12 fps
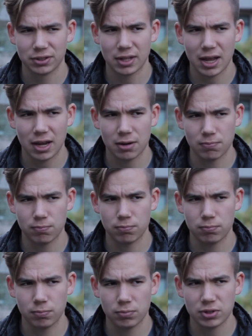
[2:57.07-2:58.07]
They
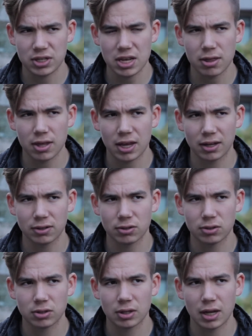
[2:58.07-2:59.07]
see
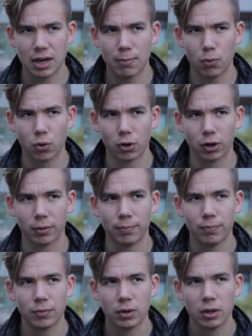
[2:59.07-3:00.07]
things in a more,
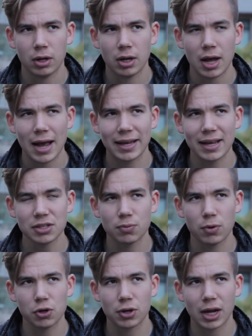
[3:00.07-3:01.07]
I guess
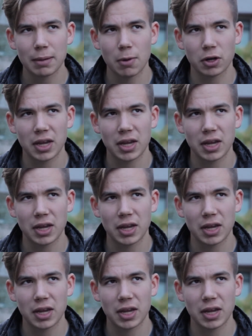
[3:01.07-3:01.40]
when you're talking about